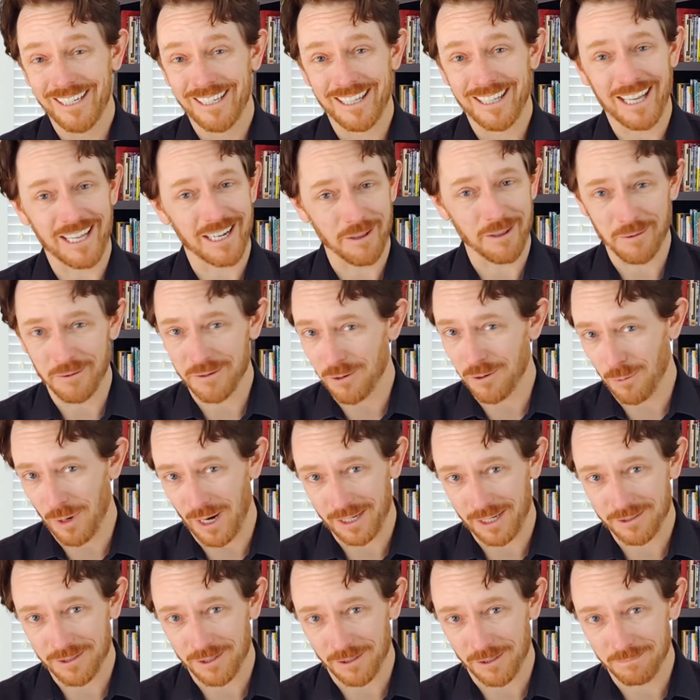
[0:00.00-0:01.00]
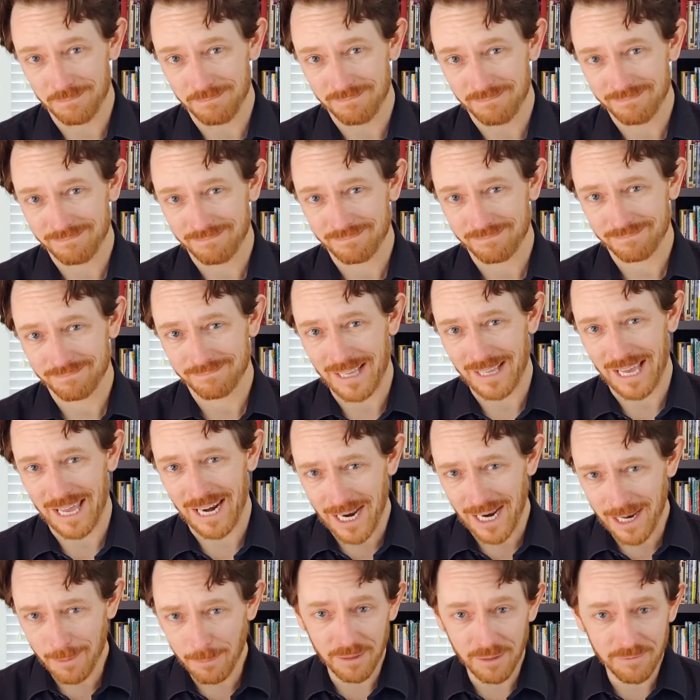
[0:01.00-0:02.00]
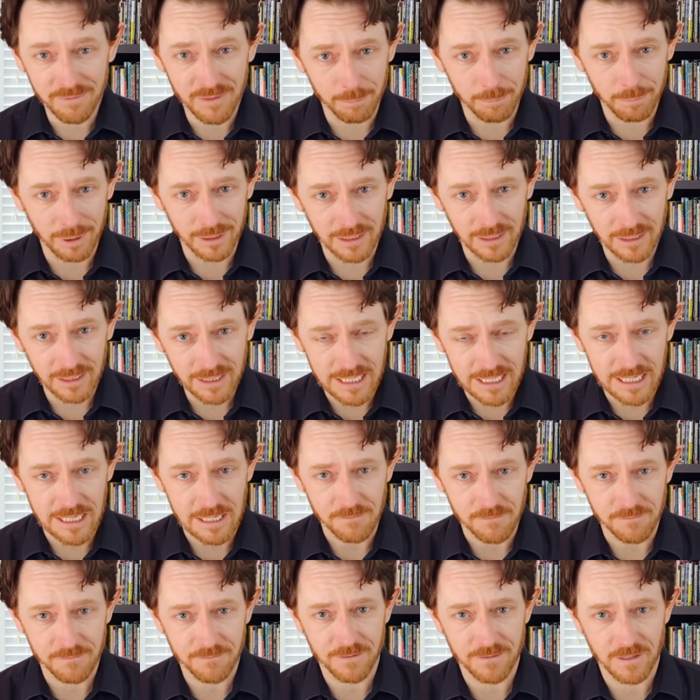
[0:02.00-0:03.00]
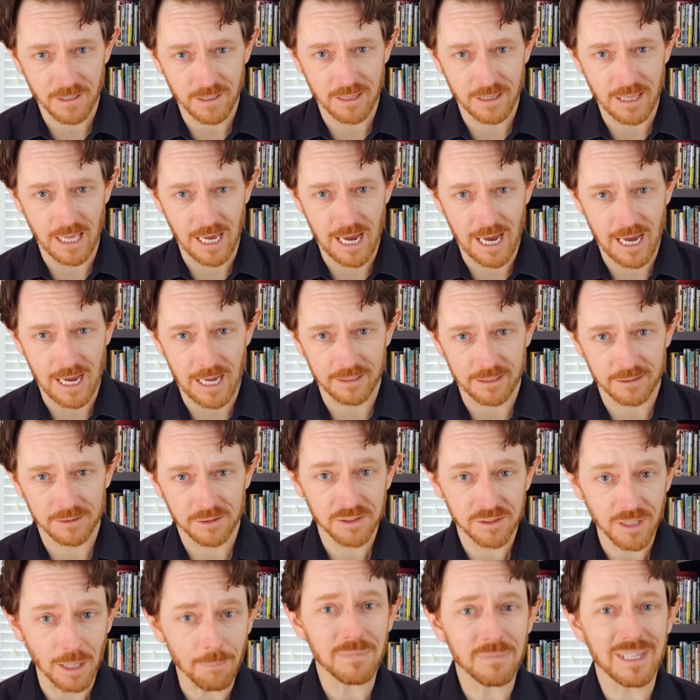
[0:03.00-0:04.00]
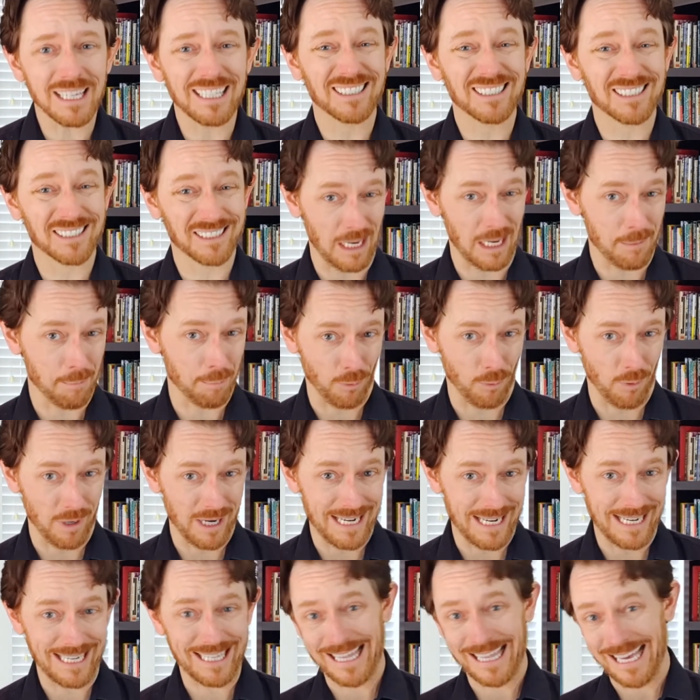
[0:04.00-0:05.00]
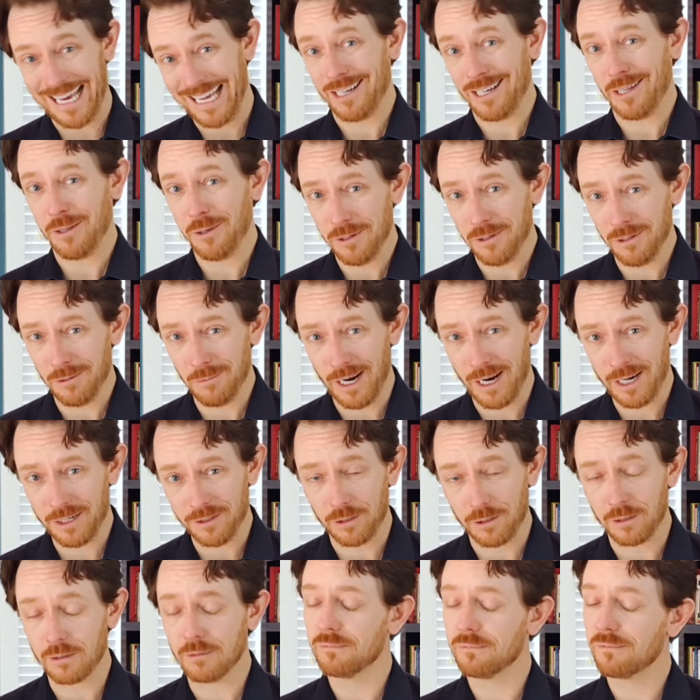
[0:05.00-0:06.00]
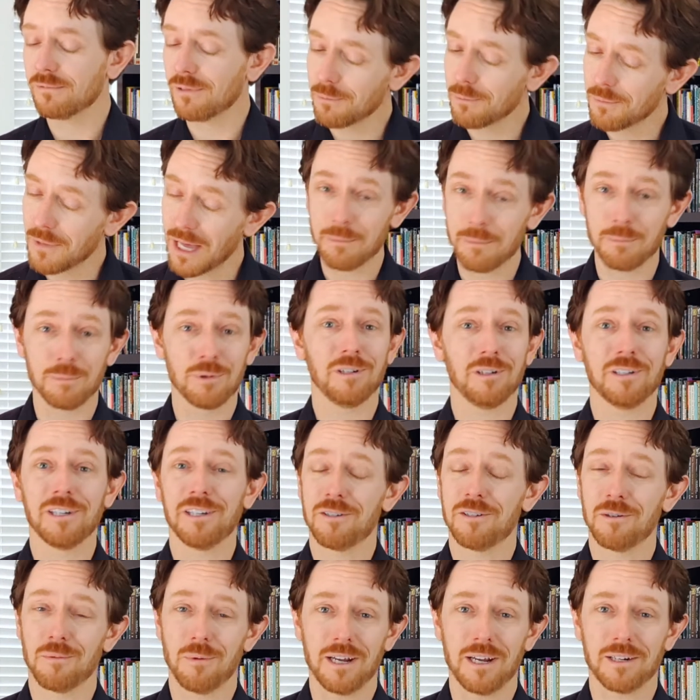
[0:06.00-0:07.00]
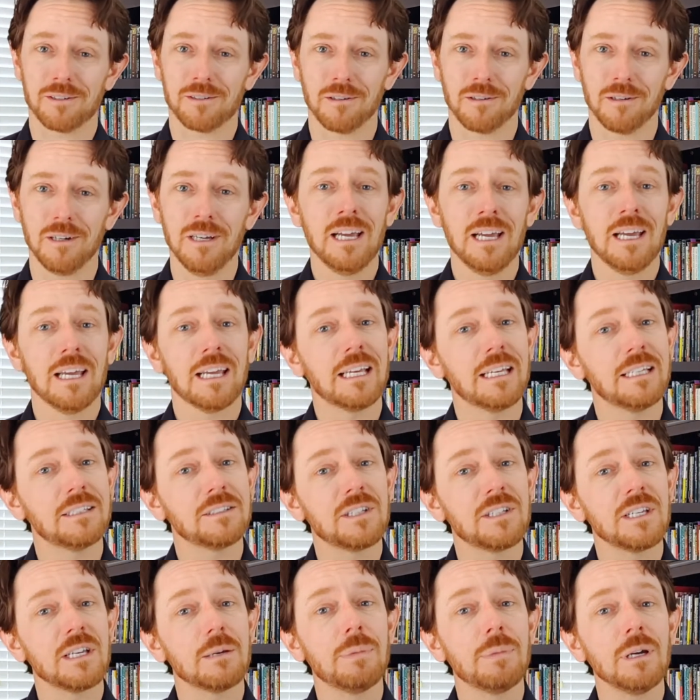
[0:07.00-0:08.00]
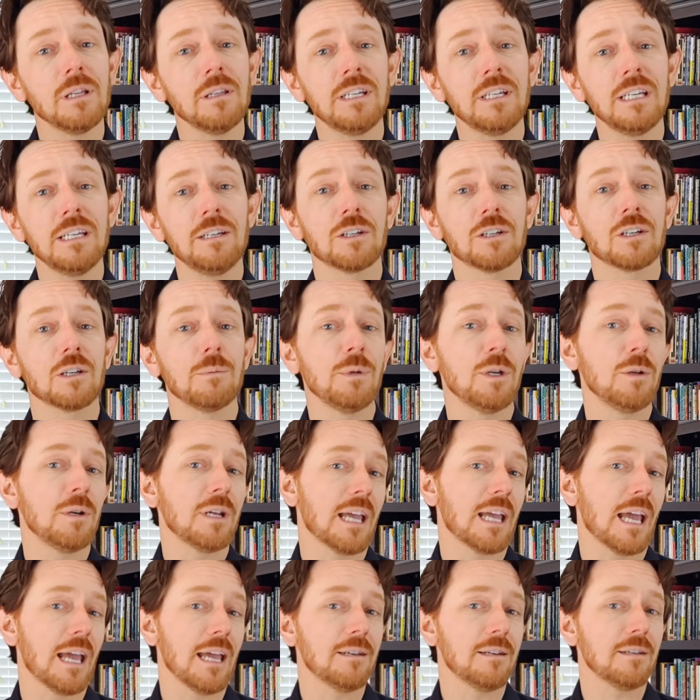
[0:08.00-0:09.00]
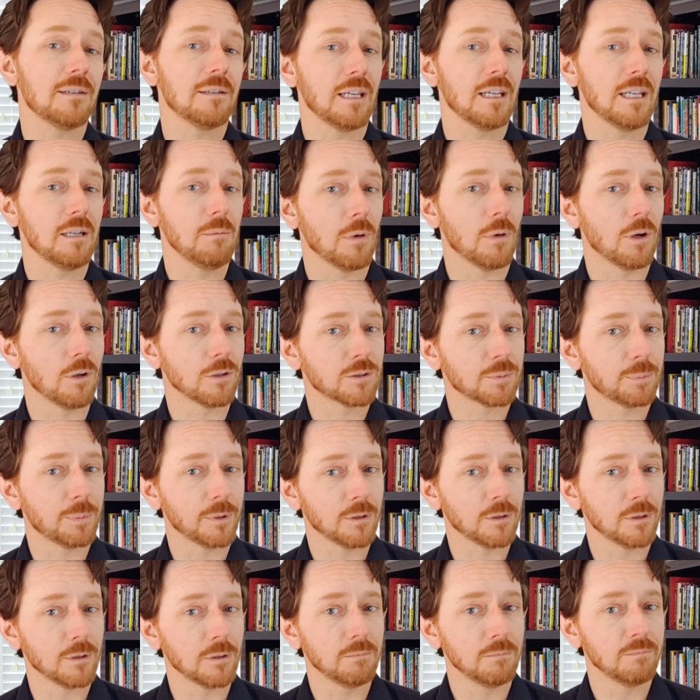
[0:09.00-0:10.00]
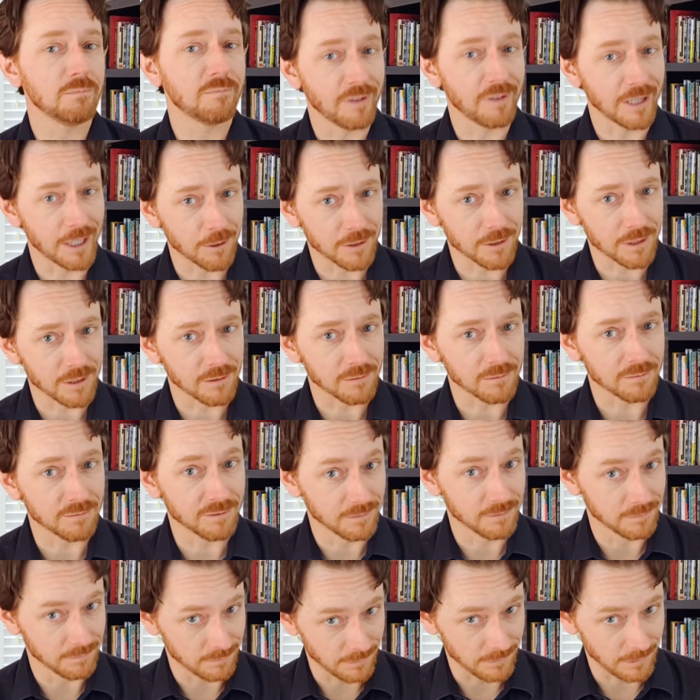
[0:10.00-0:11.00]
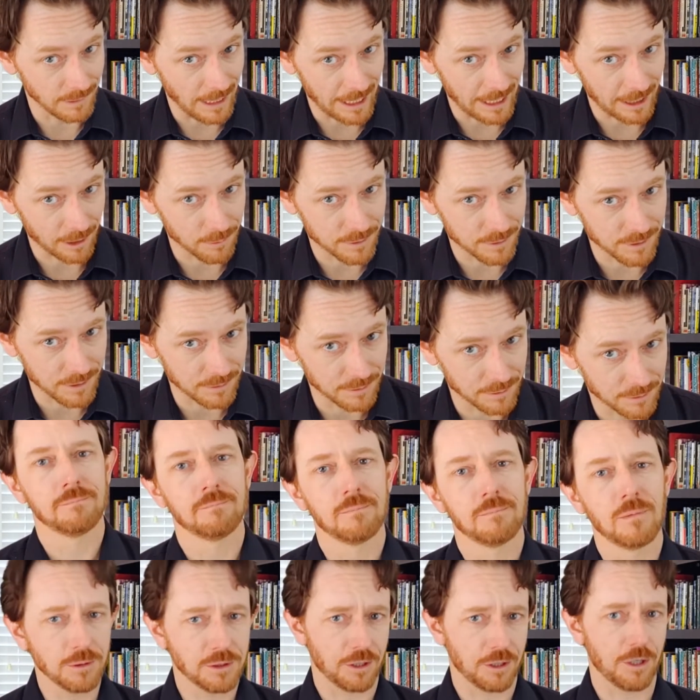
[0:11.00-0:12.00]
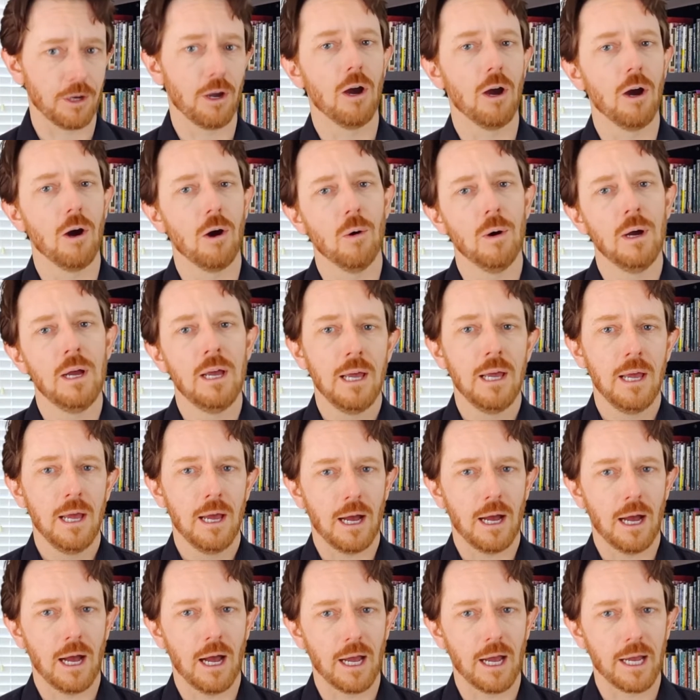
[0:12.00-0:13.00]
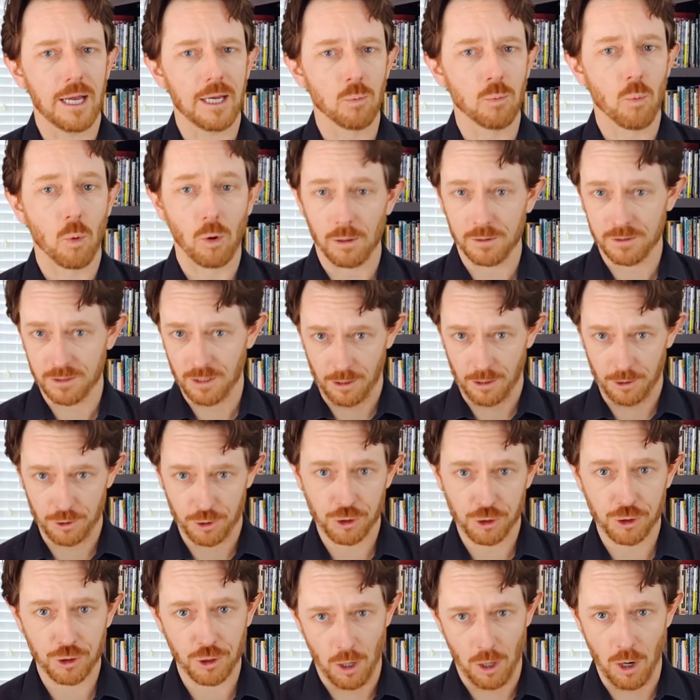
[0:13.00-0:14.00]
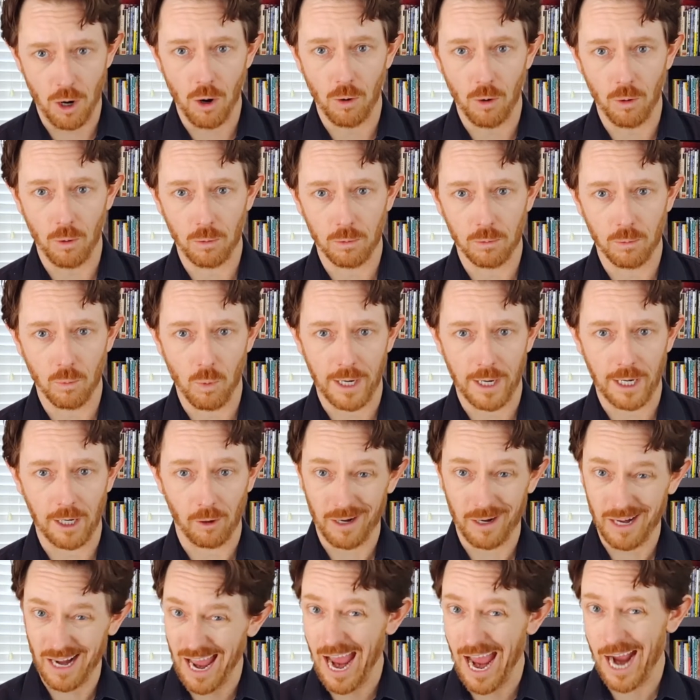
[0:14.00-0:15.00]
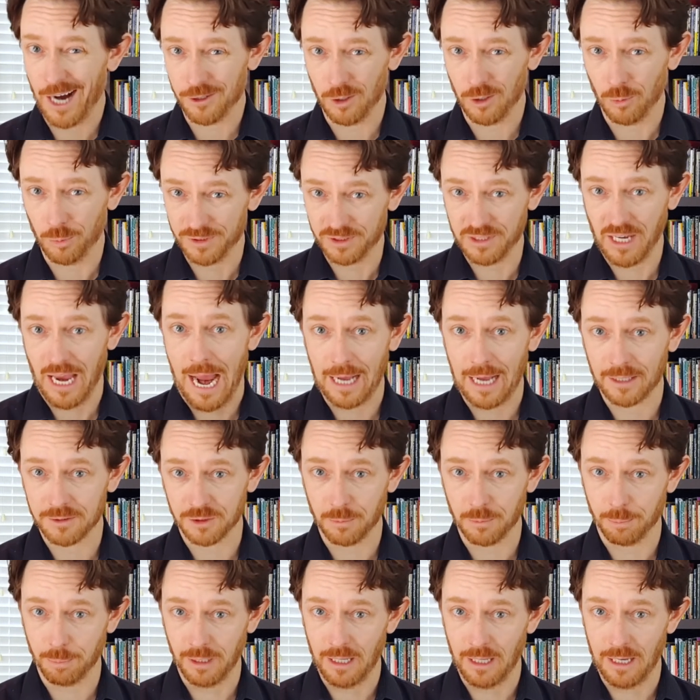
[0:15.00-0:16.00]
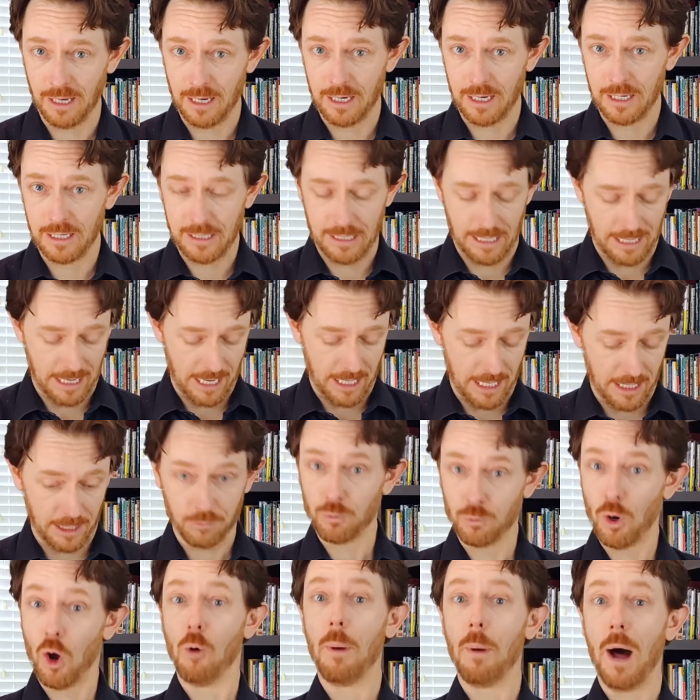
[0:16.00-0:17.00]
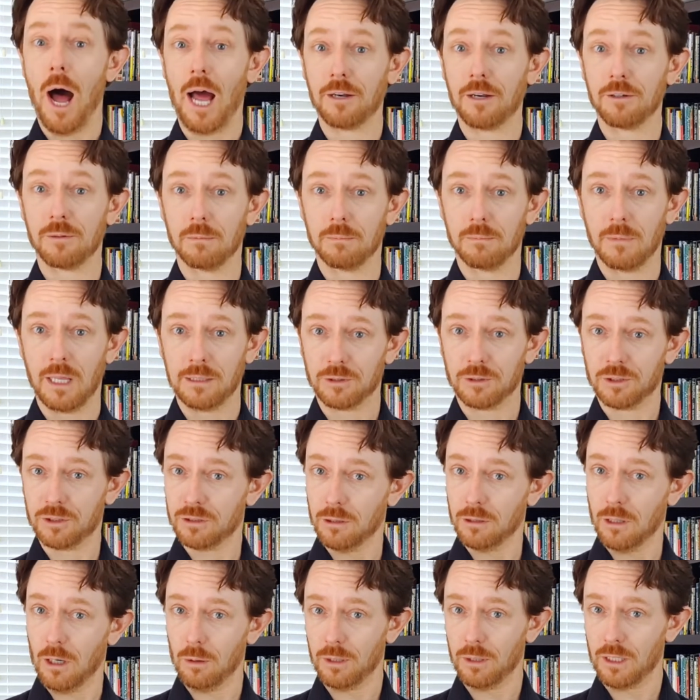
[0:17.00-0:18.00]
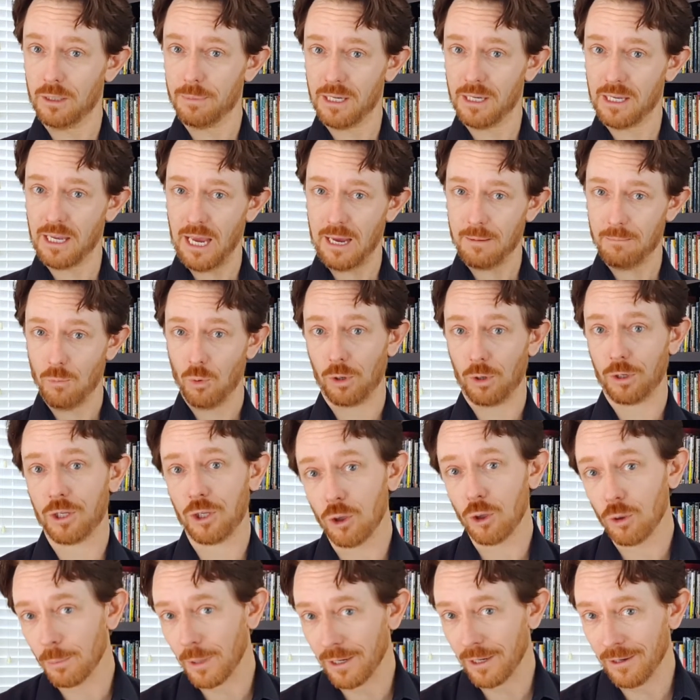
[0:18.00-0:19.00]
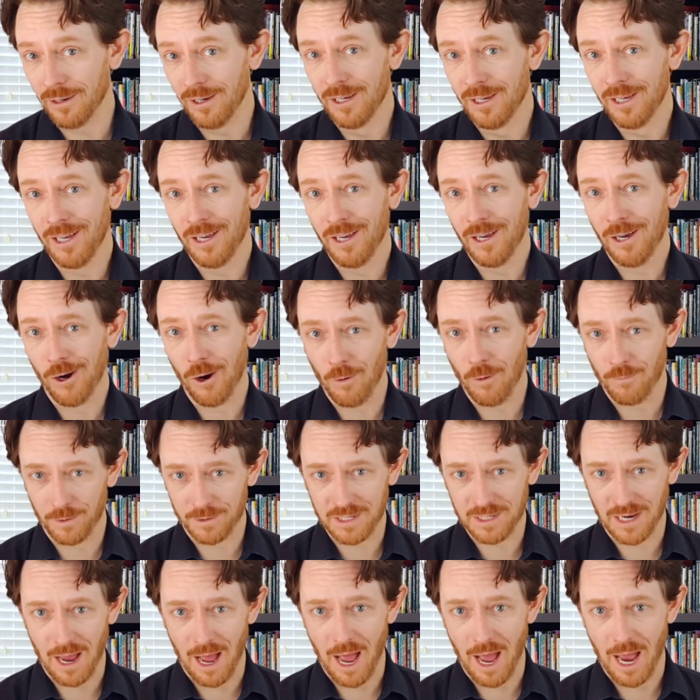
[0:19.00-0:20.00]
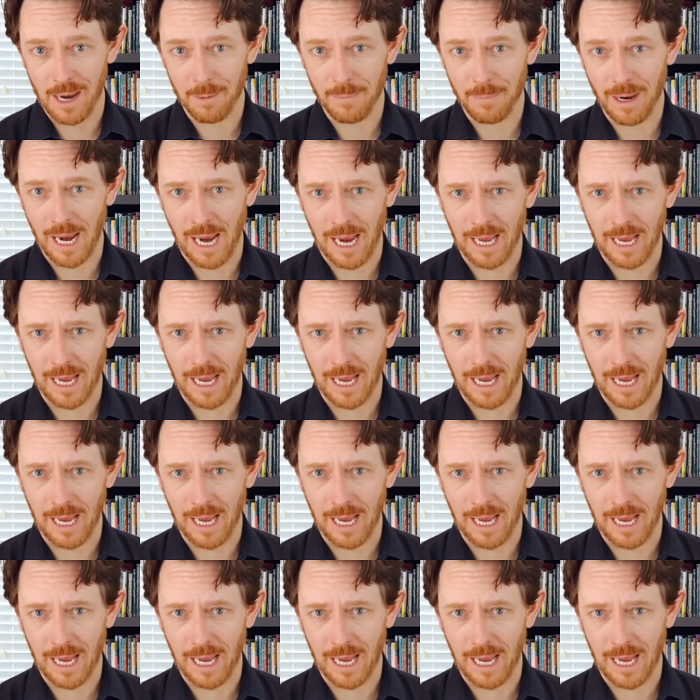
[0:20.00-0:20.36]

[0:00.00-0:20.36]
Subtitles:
that other director. And I'm of the belief that something separating that other director from that brilliant director is the ability to communicate in multiple figurative languages. Years ago, I worked on a show where an actor was cast to play a robot that slowly became more human over time.